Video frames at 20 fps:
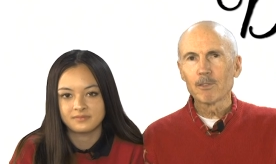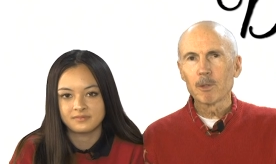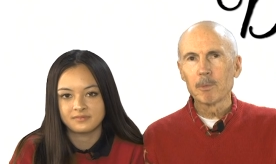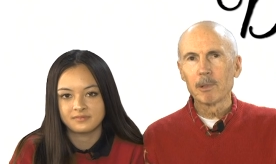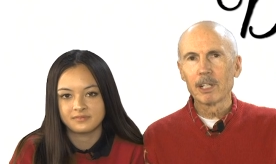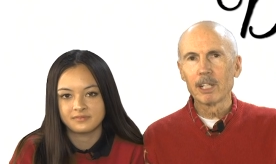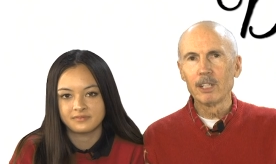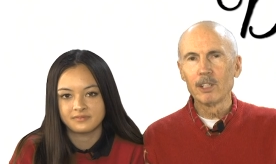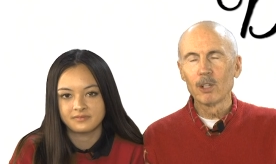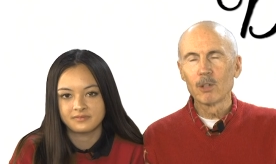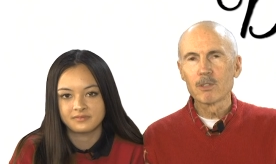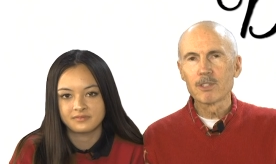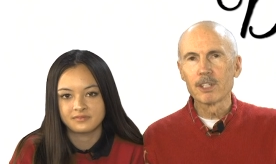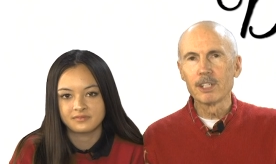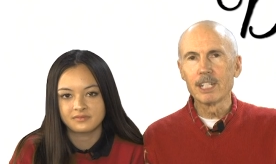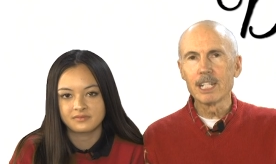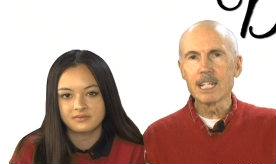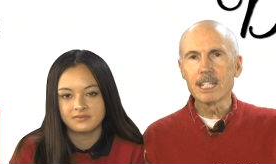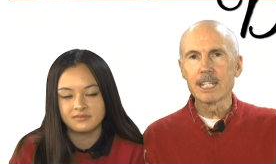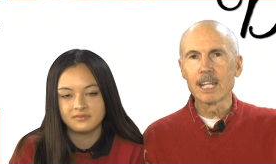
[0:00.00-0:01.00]
Speaker 1: everybody knows
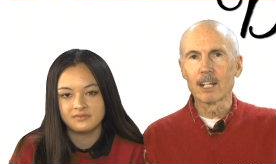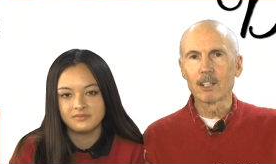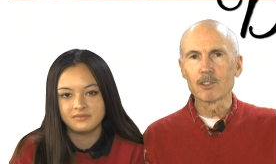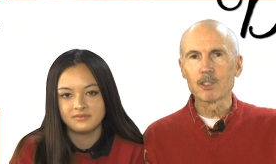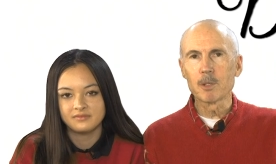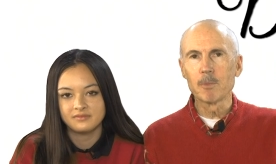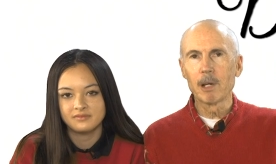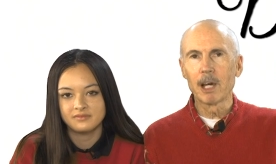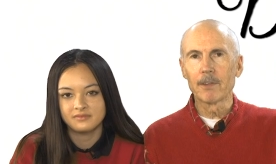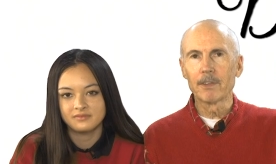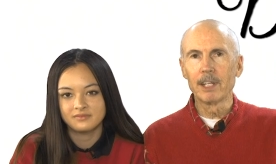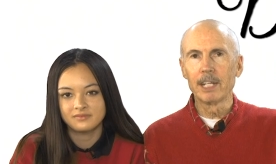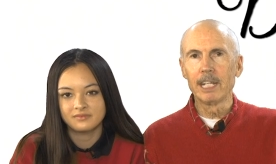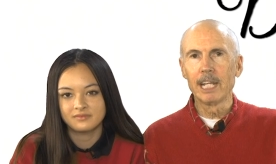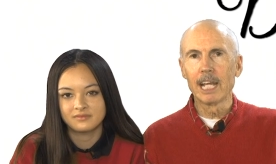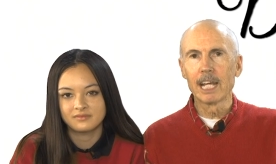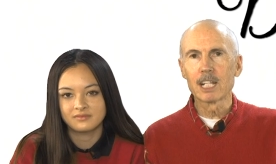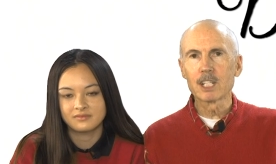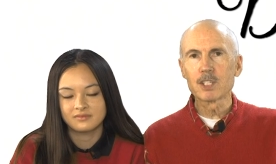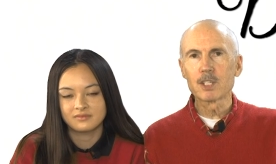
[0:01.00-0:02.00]
the details about the
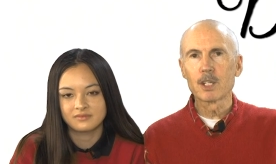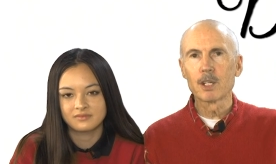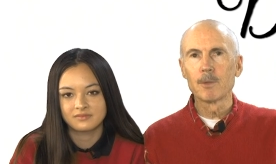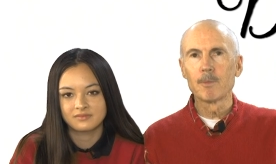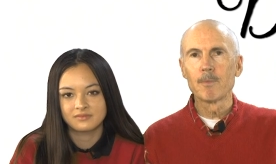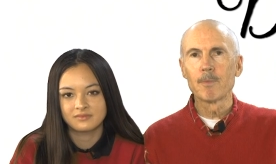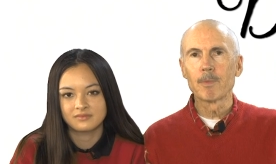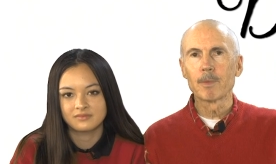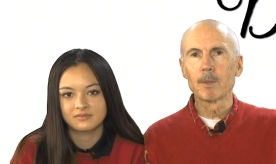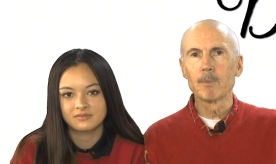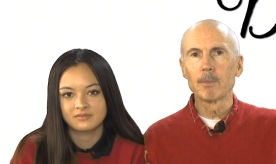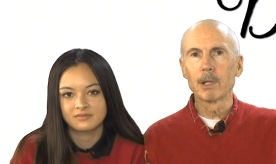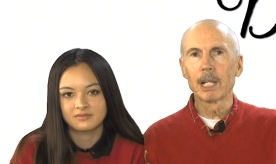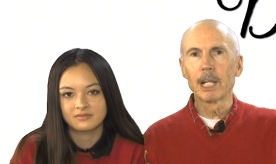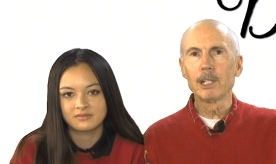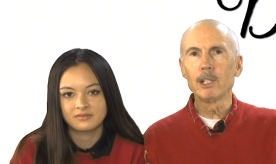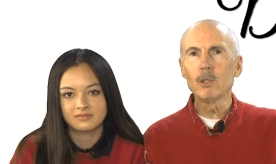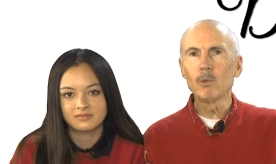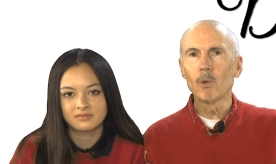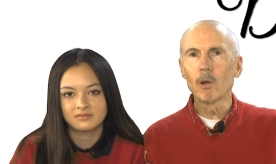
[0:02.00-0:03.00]
dance,
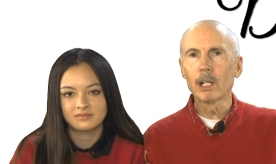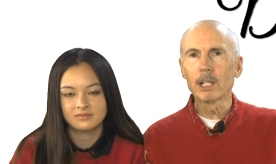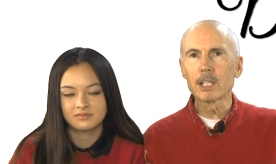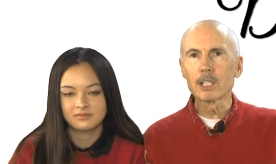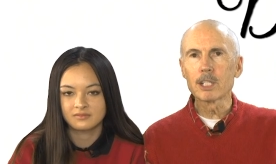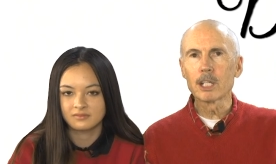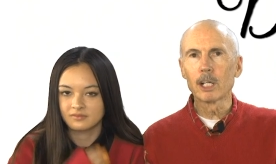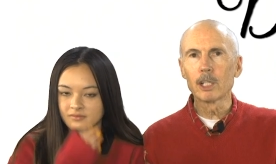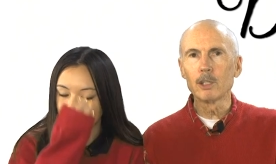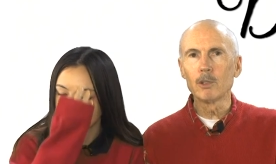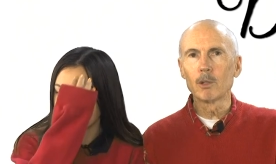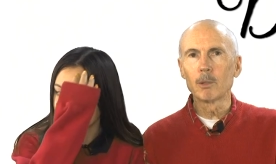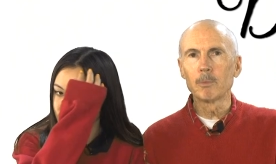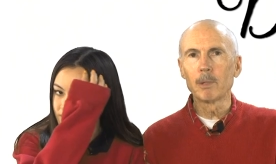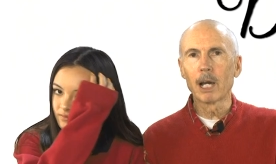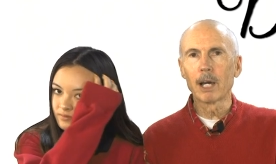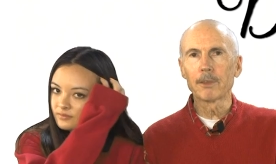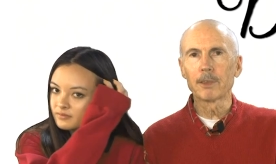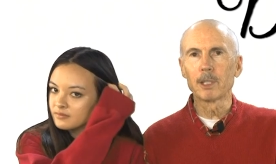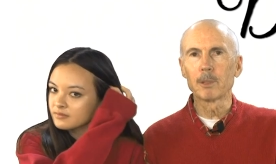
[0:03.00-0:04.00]
but I do want to tell you
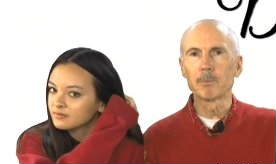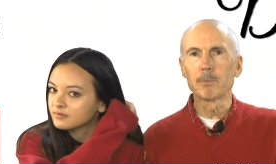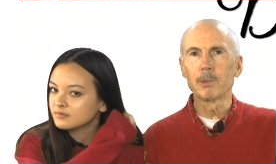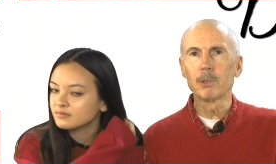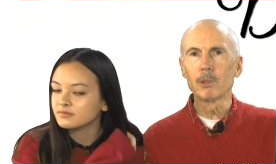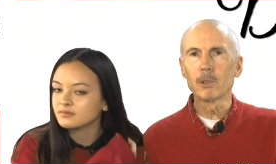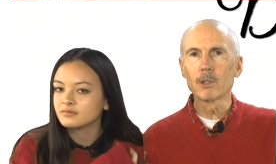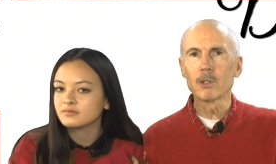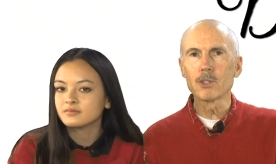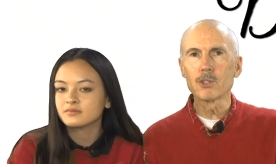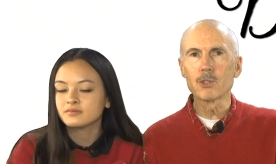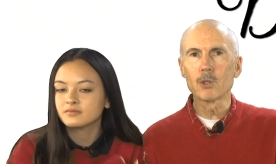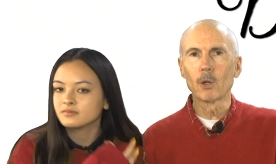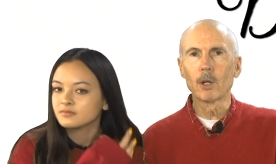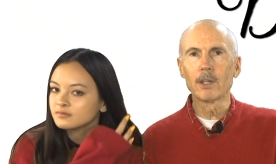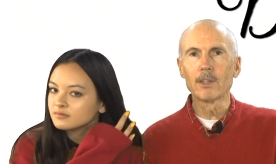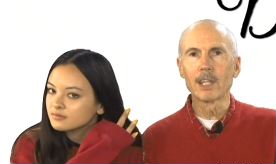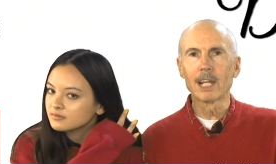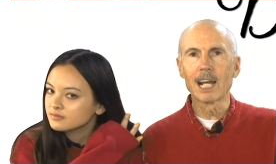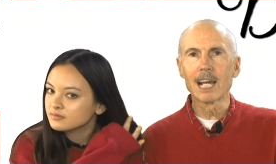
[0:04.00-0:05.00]
about the pure
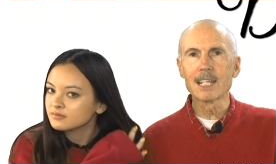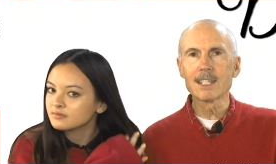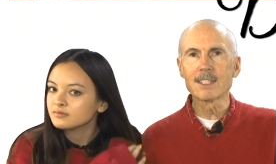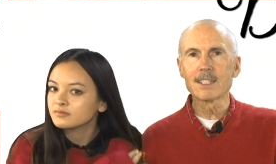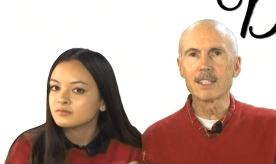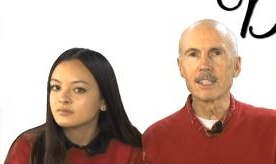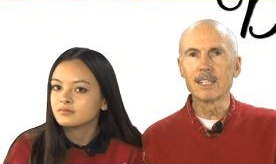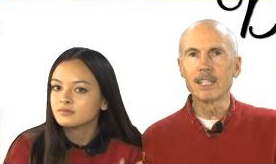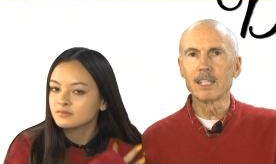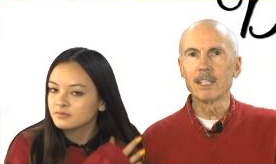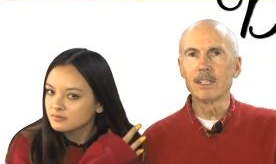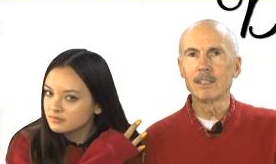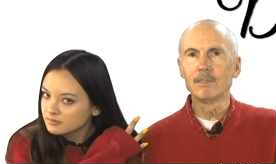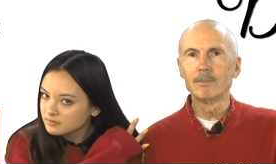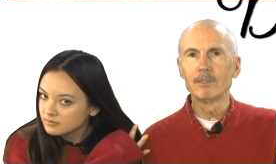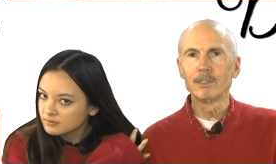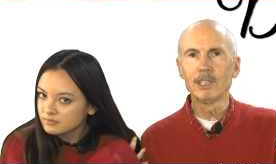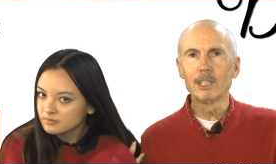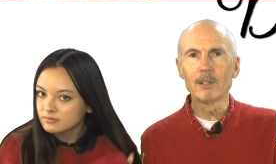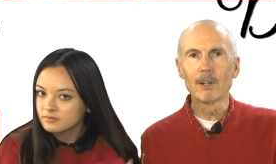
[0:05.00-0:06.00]
joy that I see
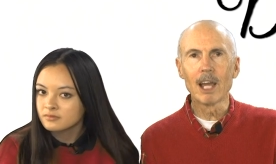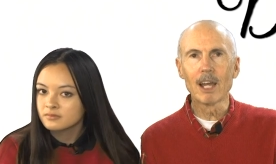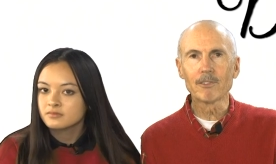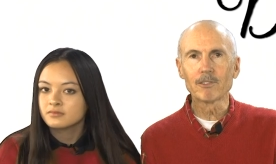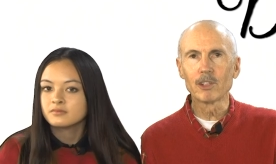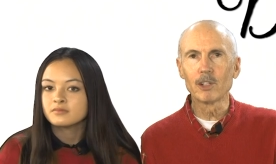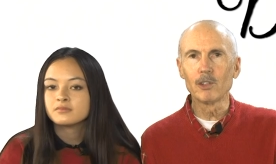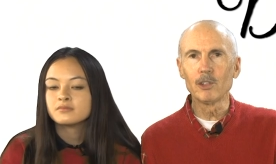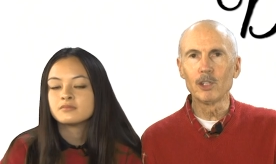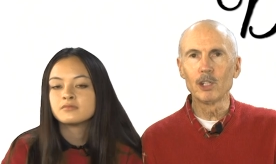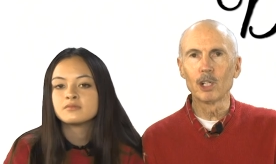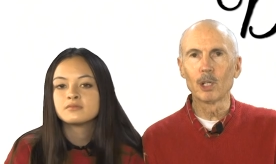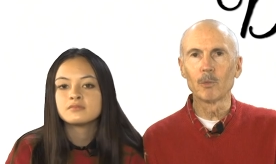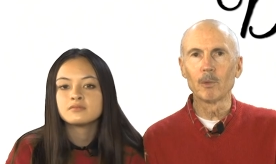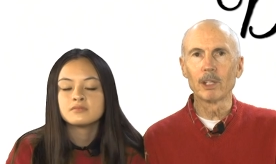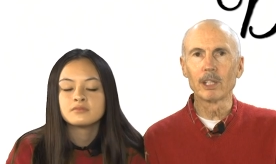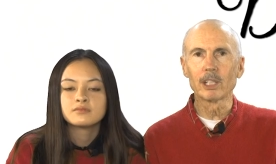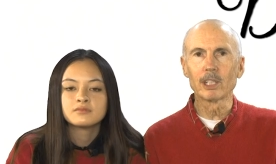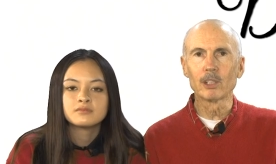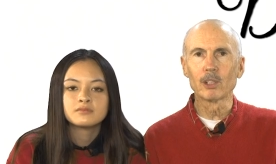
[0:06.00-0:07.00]
year after
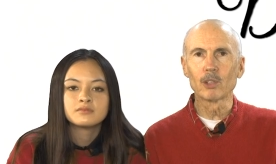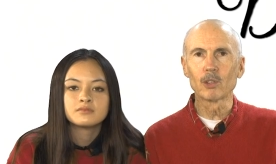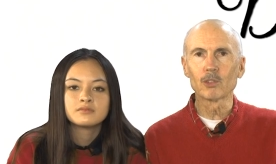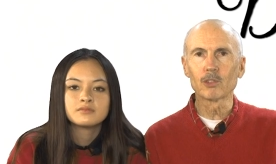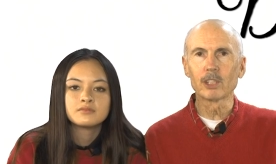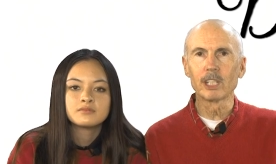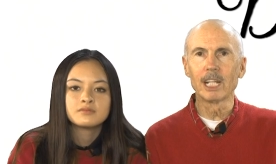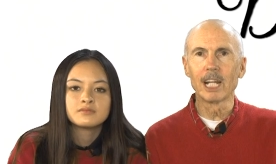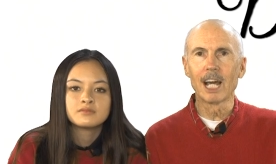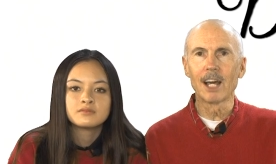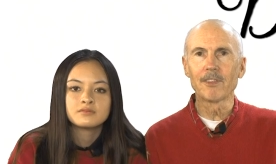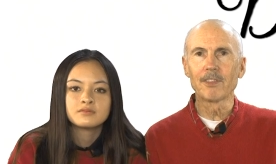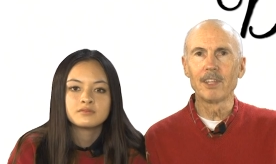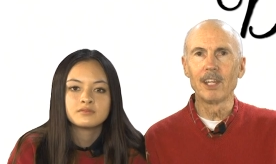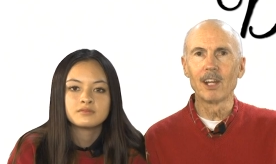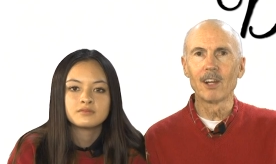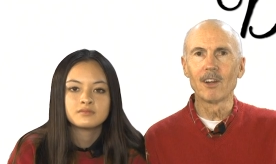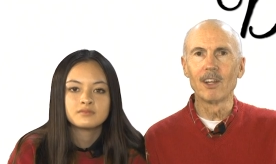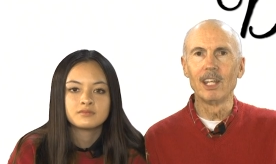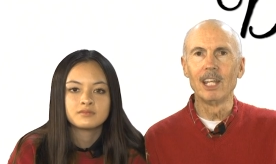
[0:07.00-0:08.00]
year when the girls get
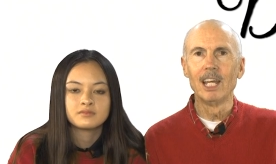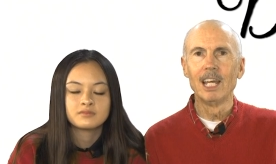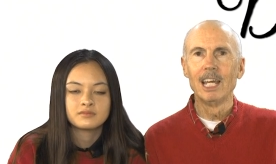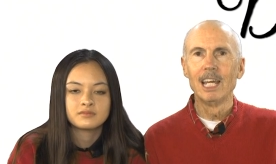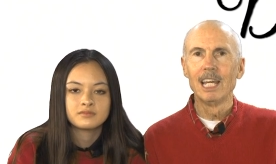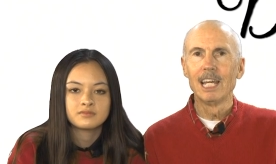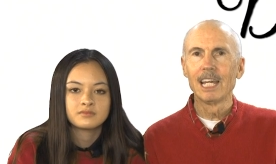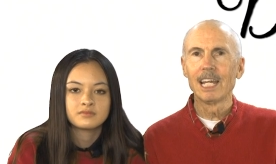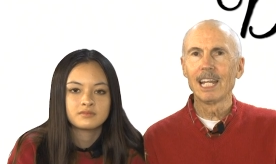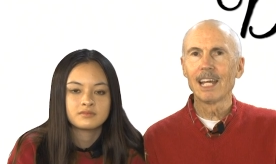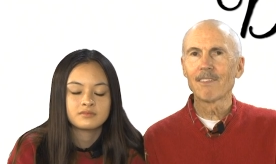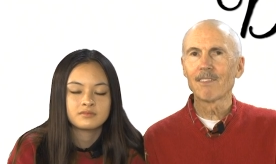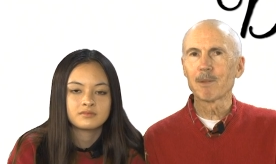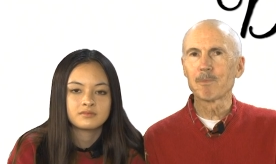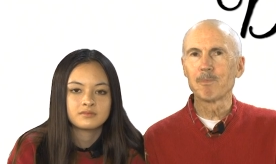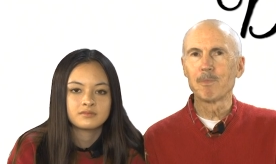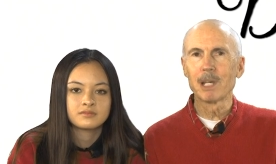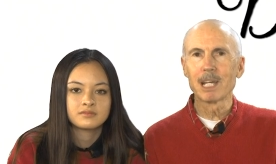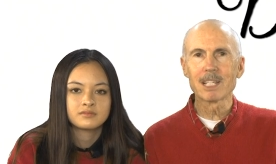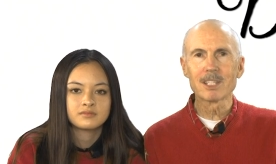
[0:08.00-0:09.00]
out there and, and have
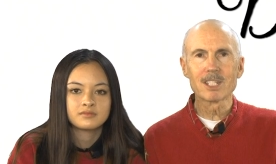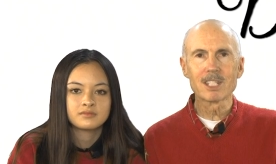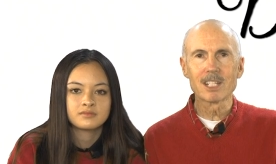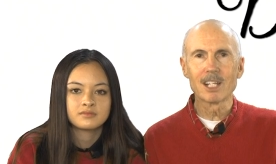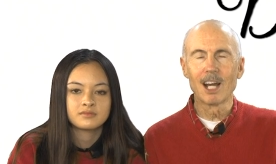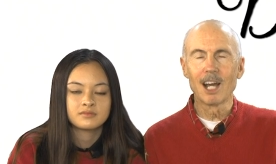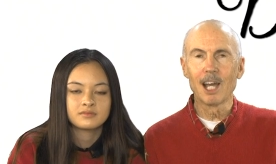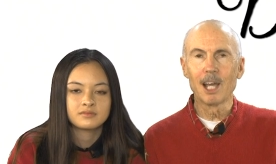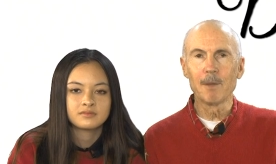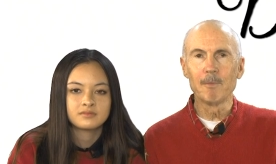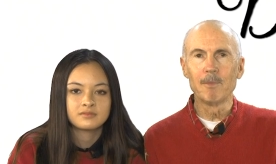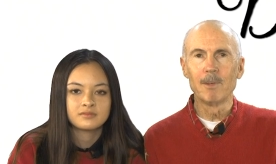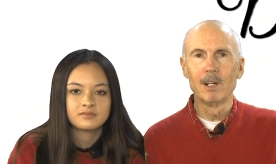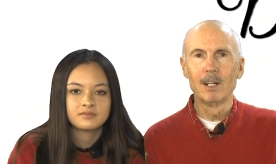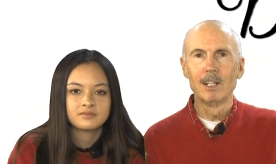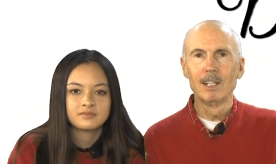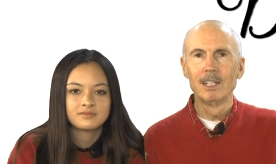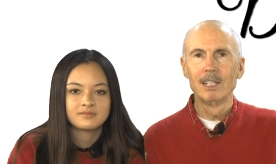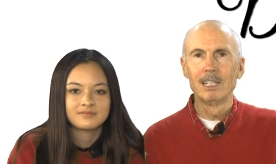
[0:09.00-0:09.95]
the best time.